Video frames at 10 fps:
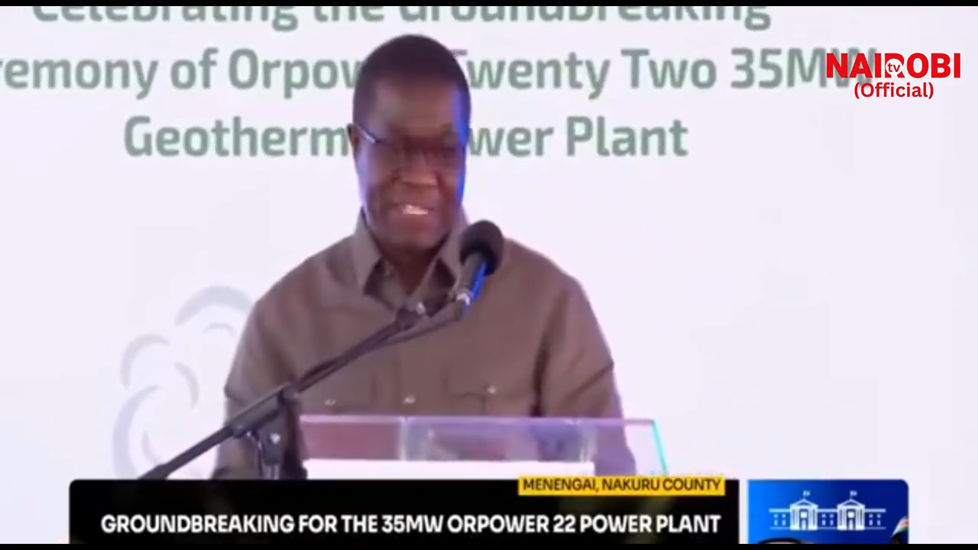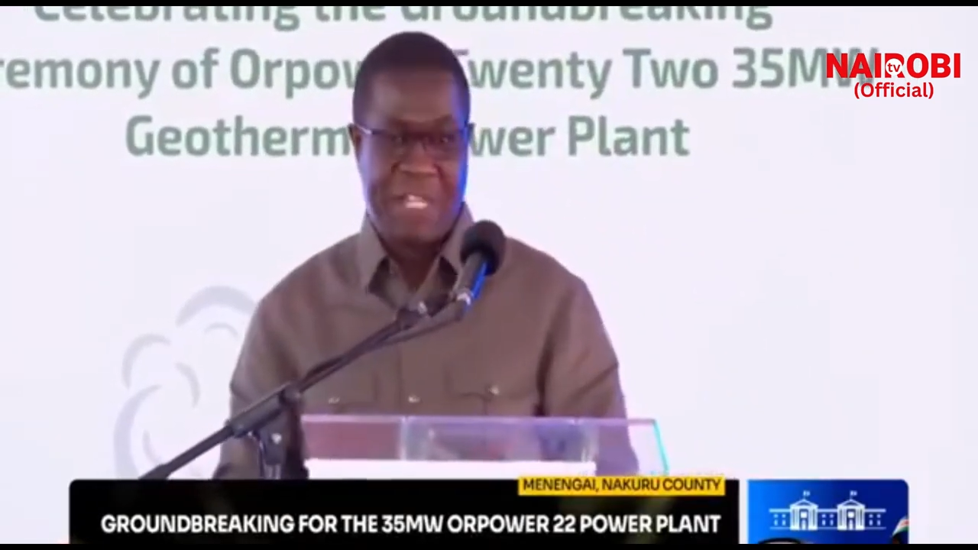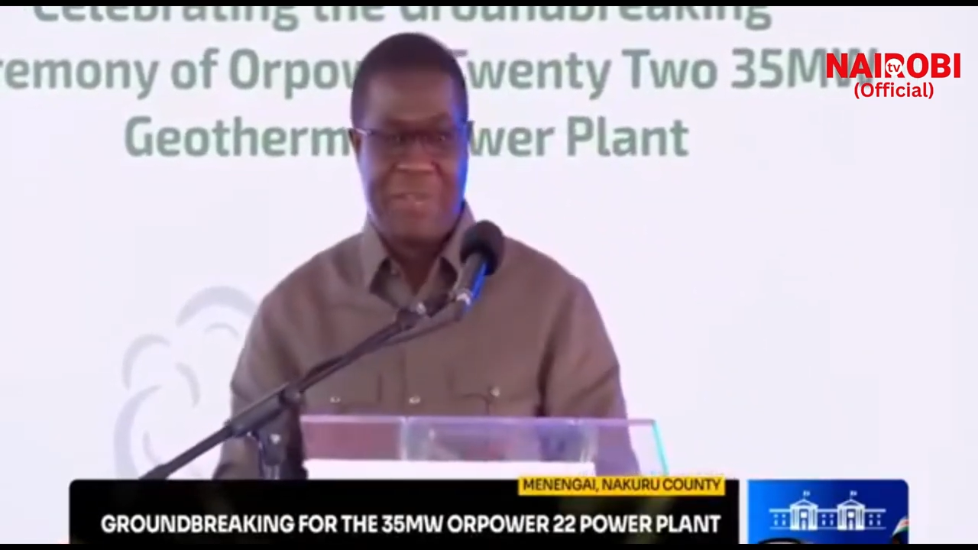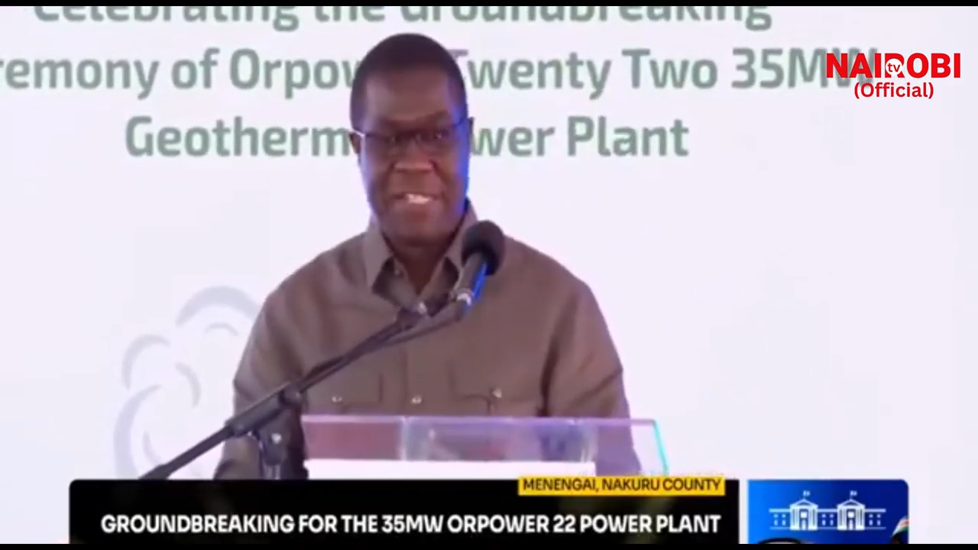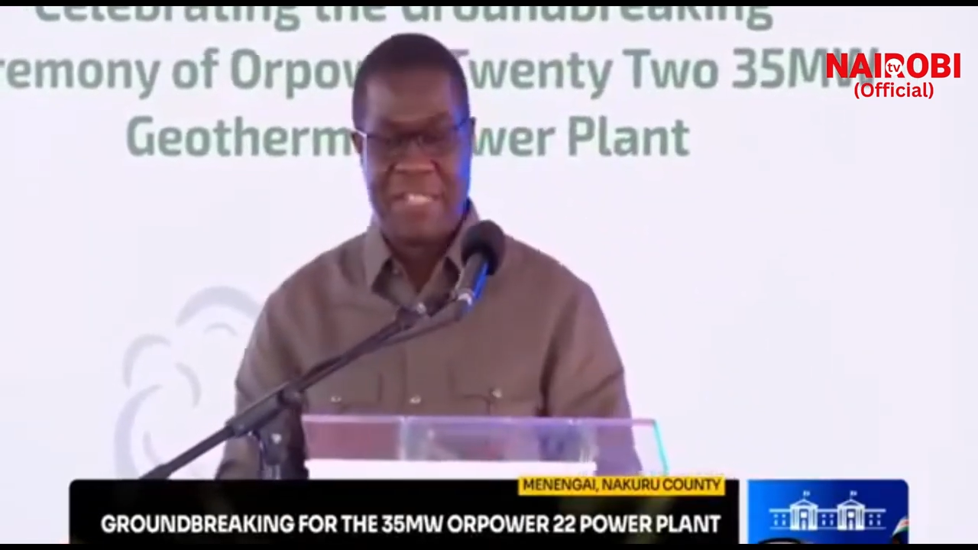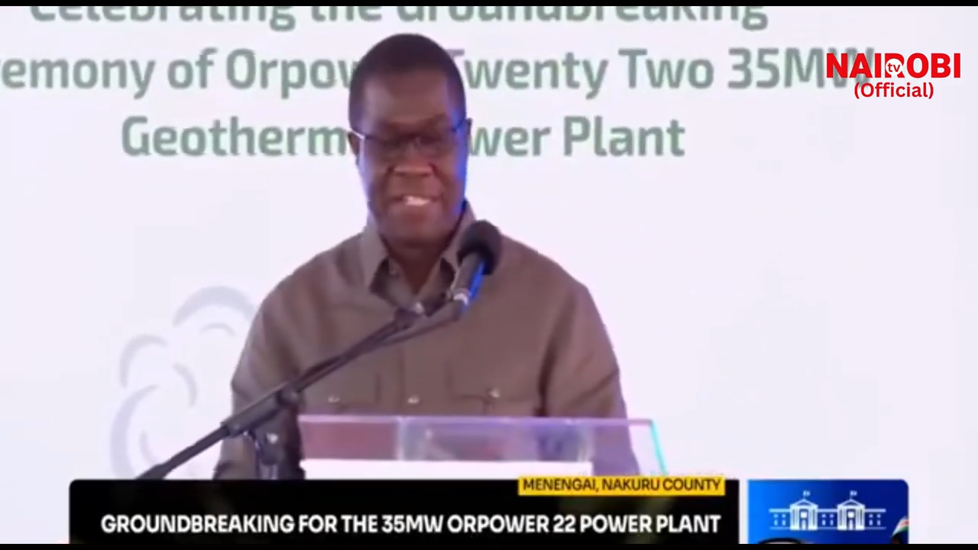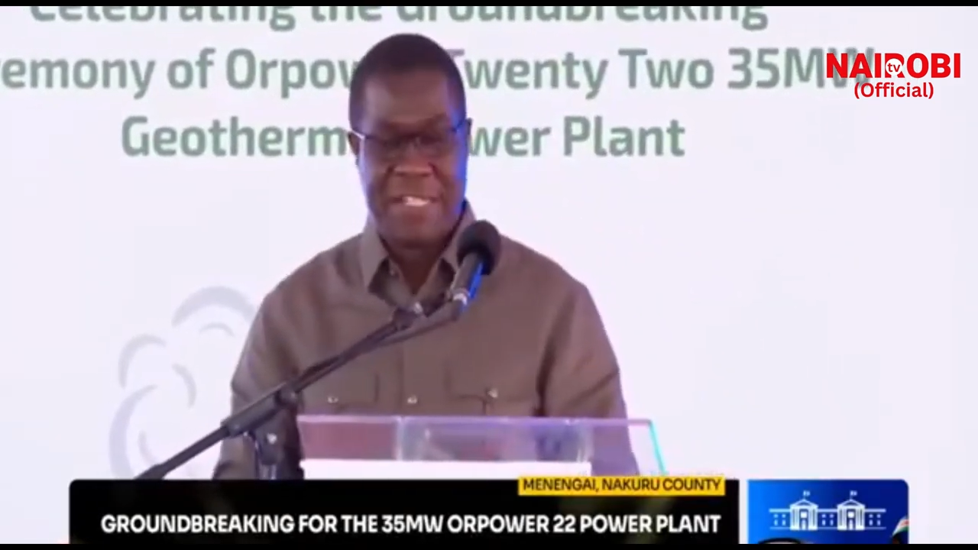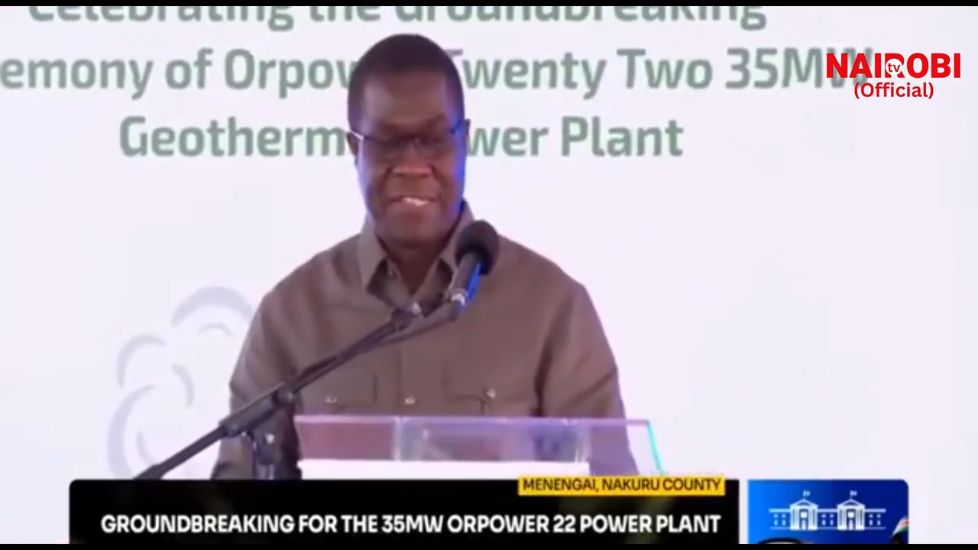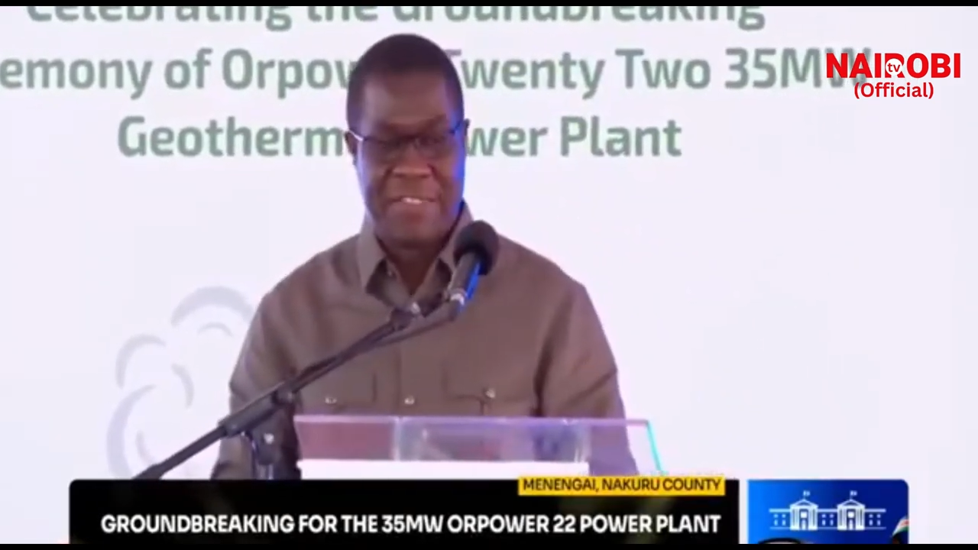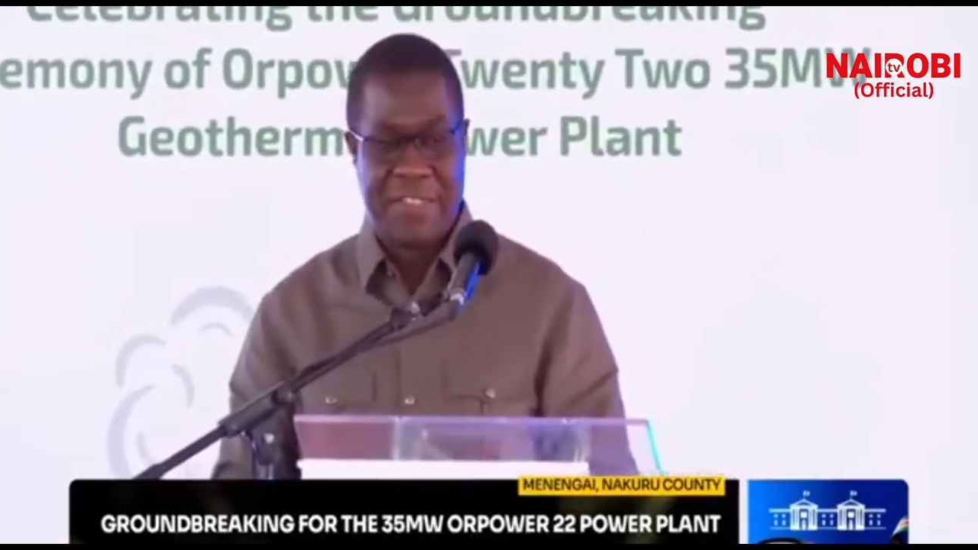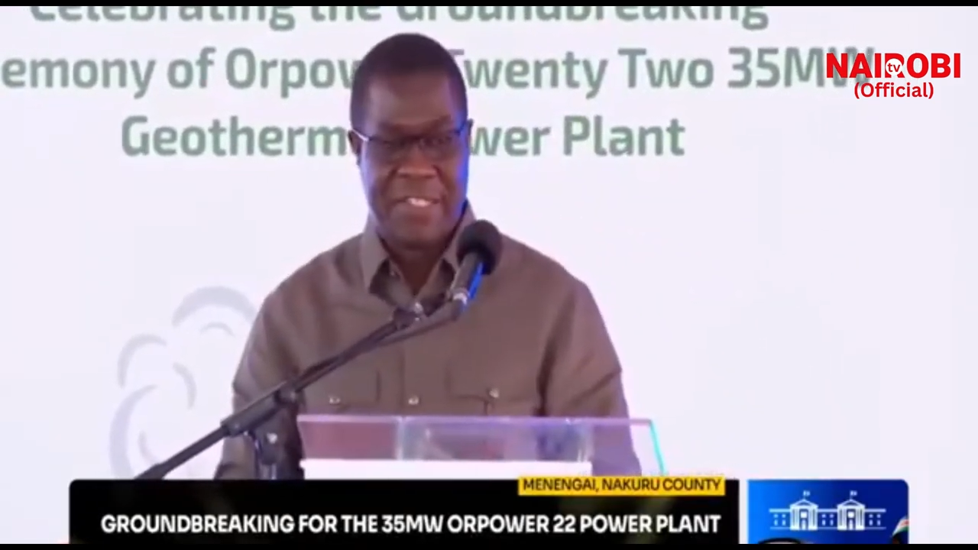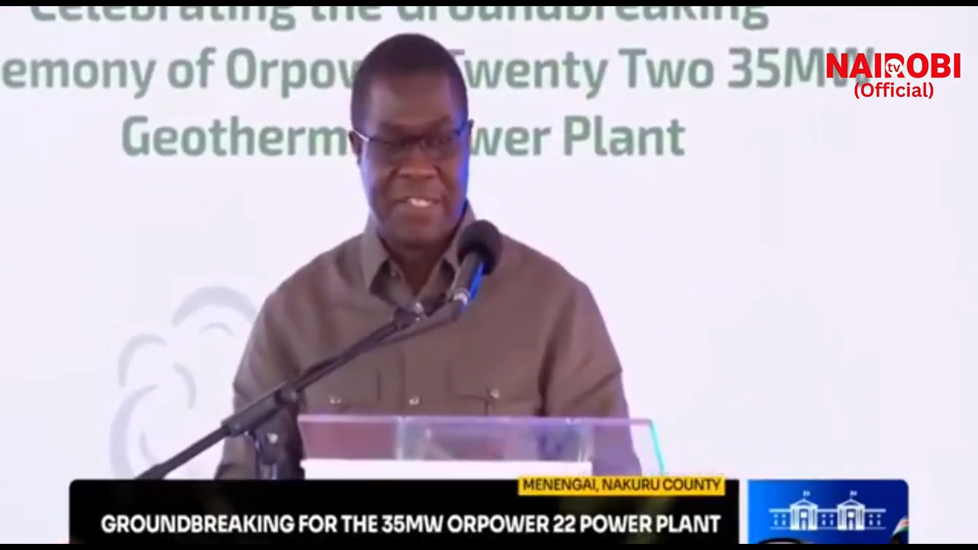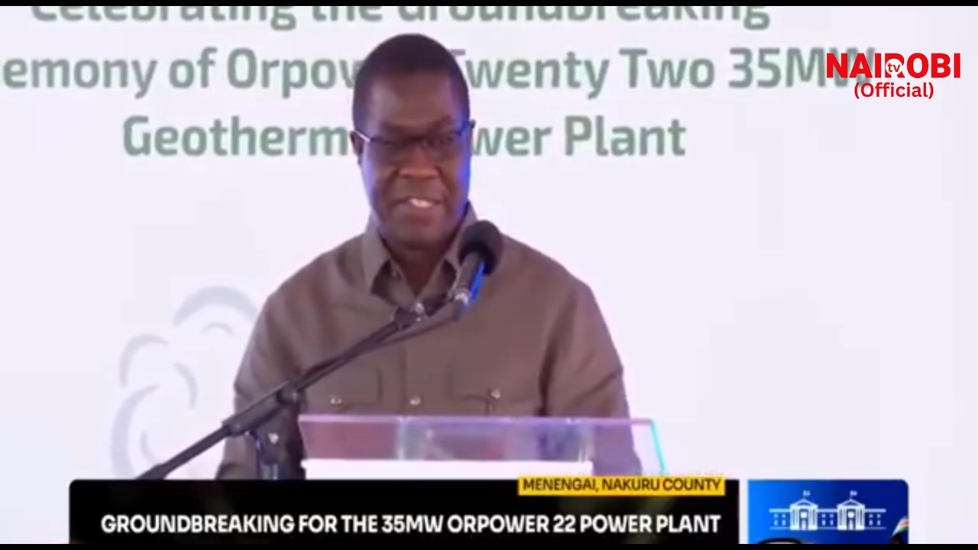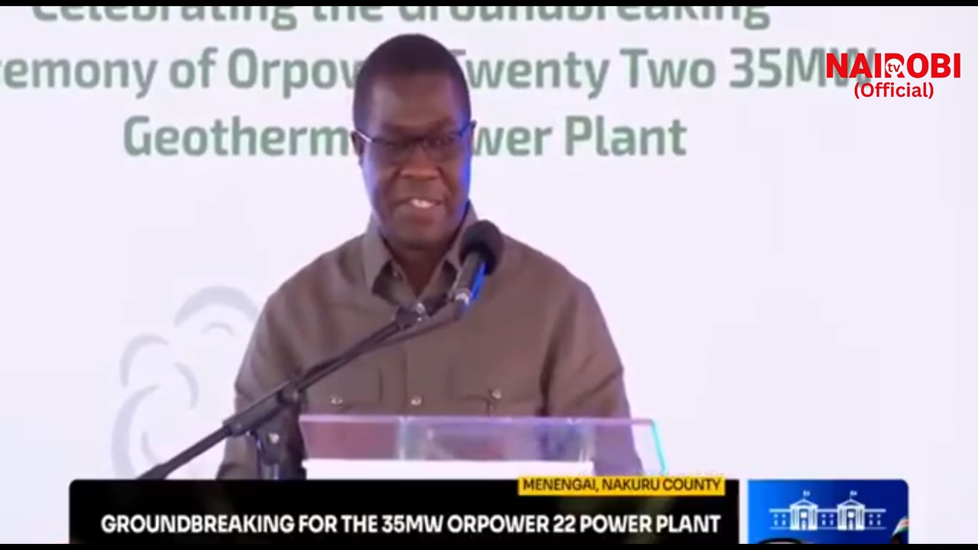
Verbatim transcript: finally, Your Excellency,